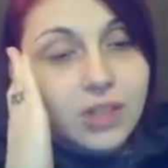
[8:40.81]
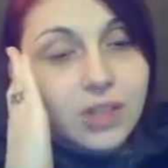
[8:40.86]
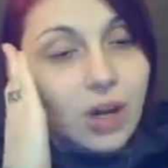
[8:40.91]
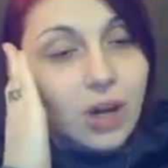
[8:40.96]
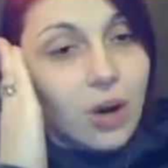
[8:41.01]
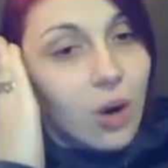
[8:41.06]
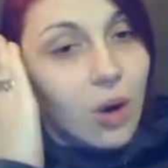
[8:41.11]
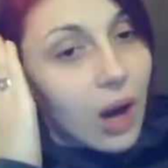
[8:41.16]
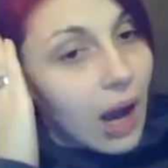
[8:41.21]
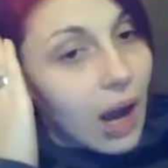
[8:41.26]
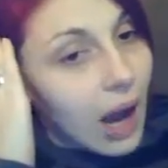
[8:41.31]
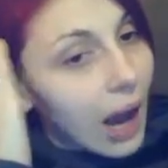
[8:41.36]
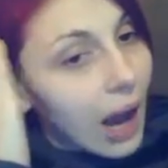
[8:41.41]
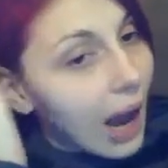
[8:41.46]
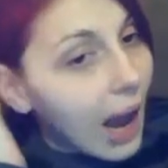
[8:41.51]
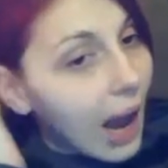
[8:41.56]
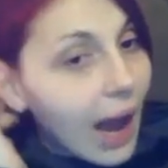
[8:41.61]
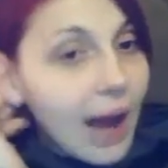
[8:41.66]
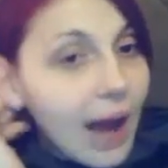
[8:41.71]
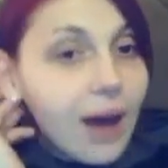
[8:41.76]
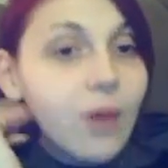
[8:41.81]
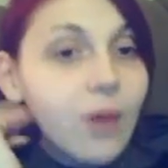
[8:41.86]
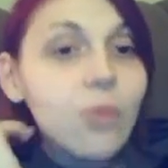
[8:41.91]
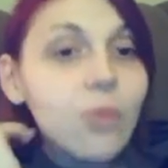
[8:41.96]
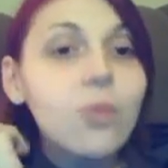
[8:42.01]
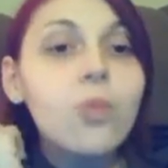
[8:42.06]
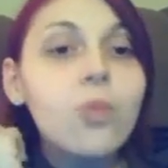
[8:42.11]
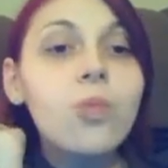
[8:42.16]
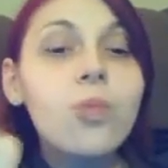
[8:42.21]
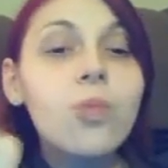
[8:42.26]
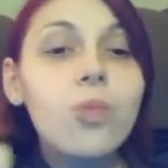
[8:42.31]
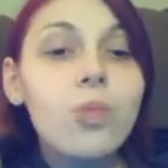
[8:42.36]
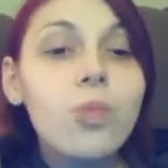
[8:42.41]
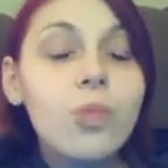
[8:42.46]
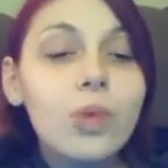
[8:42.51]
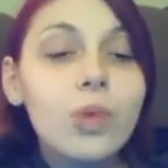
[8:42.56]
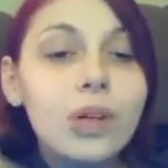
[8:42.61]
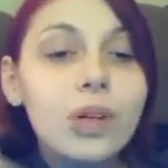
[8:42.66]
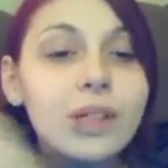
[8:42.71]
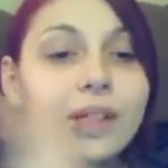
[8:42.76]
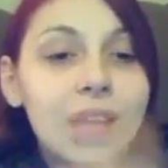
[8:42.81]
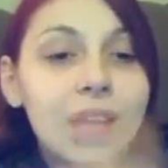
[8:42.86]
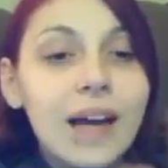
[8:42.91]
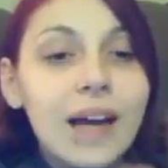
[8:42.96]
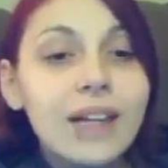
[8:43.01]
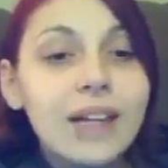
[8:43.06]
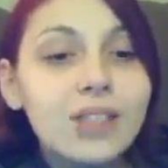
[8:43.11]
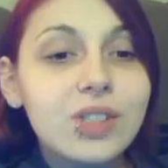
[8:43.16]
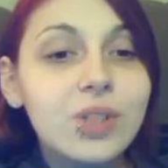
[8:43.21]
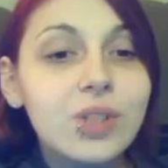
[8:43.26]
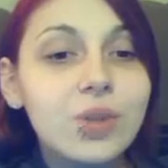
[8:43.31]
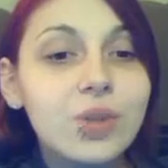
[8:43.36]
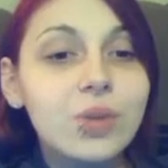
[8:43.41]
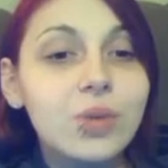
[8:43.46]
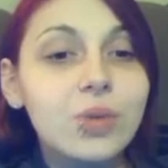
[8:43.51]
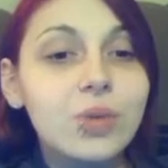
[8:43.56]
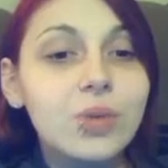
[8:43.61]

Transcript: So I would like to